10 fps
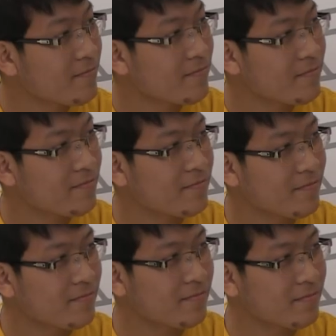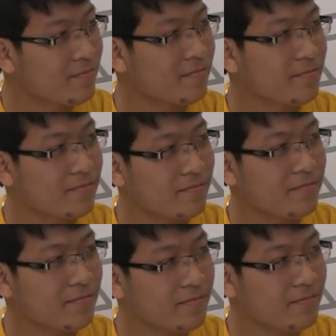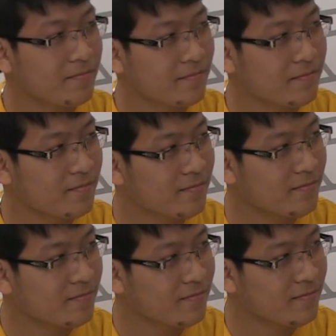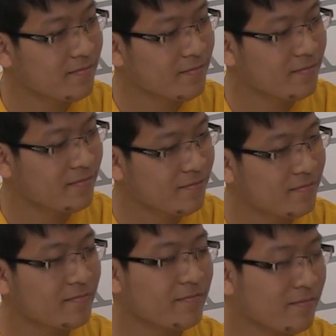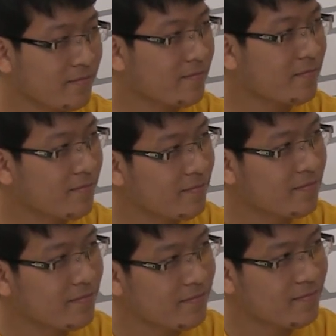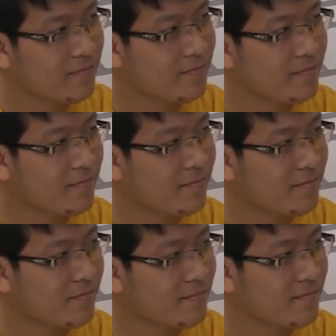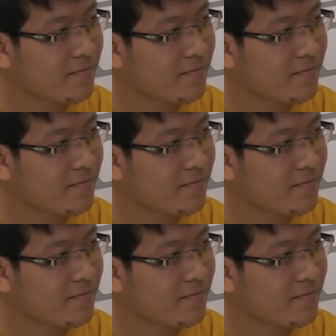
The person shown says nothing.